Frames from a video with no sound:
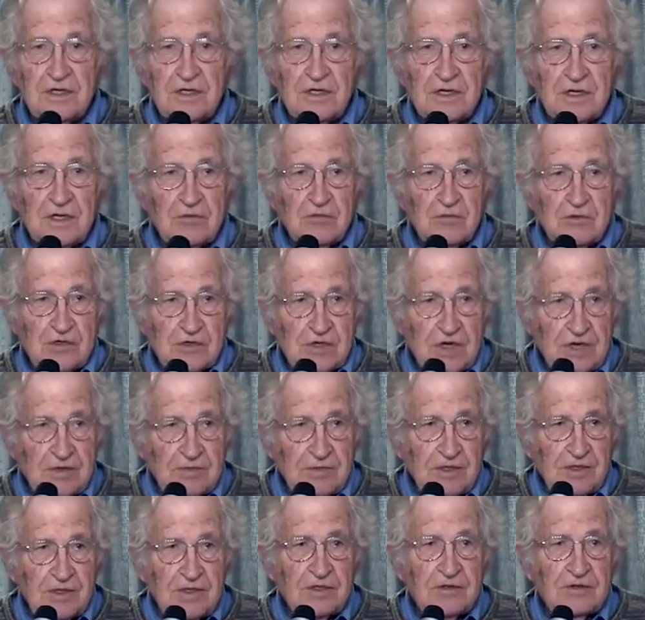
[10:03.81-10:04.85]
and was
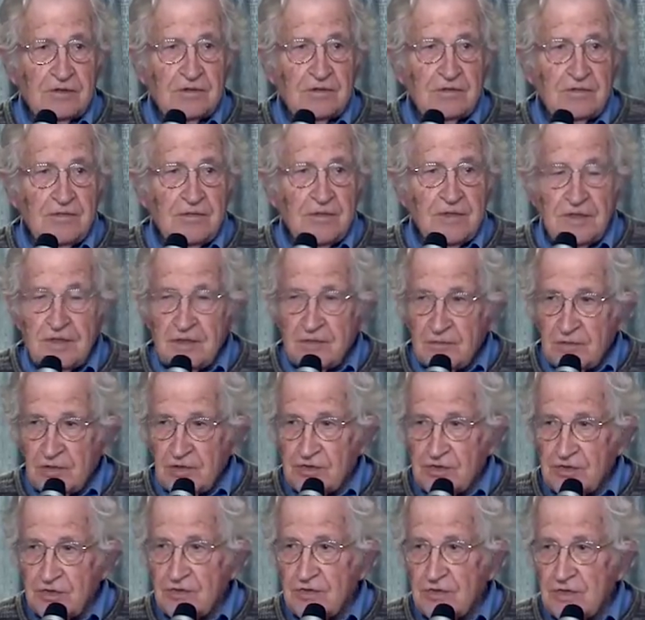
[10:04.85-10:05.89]
able to
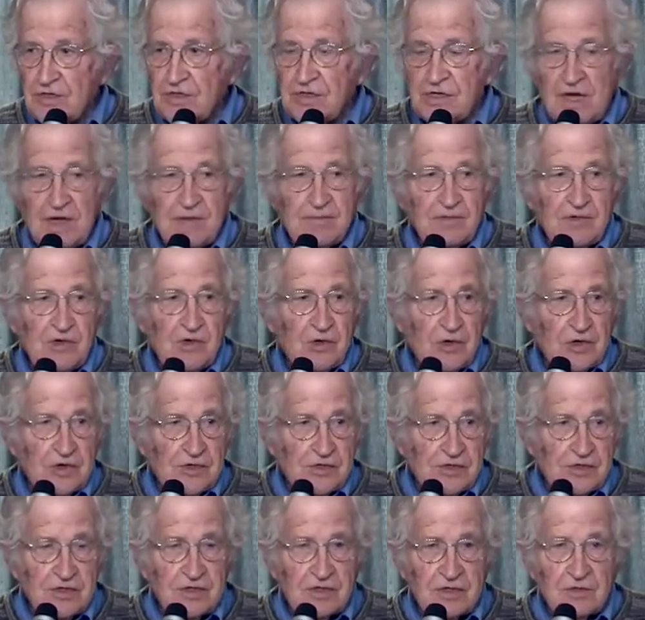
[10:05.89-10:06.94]
pursue the same
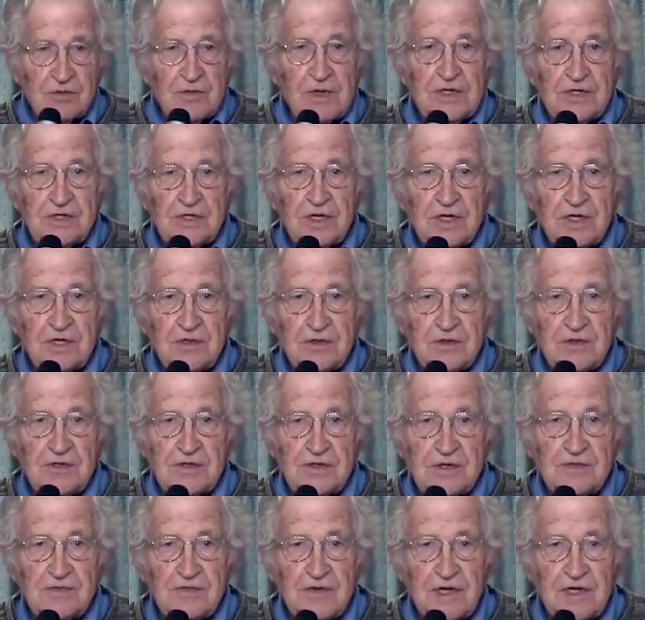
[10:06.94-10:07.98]
course that the rich
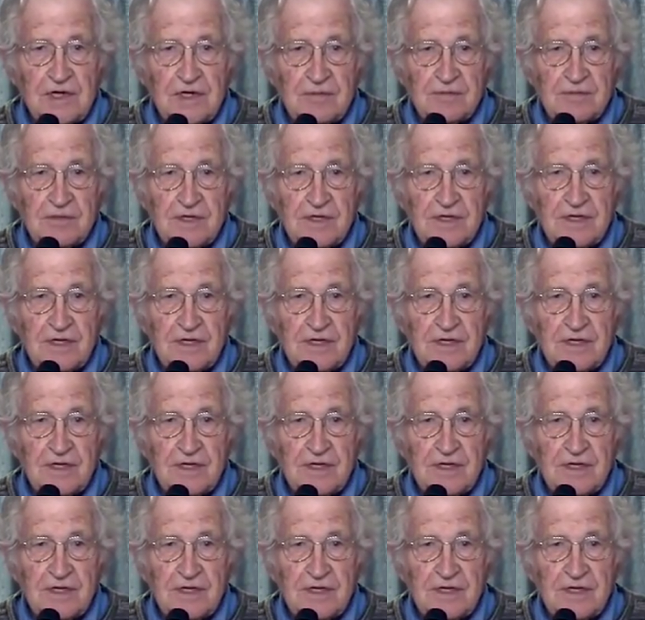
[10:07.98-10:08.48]
countries developed.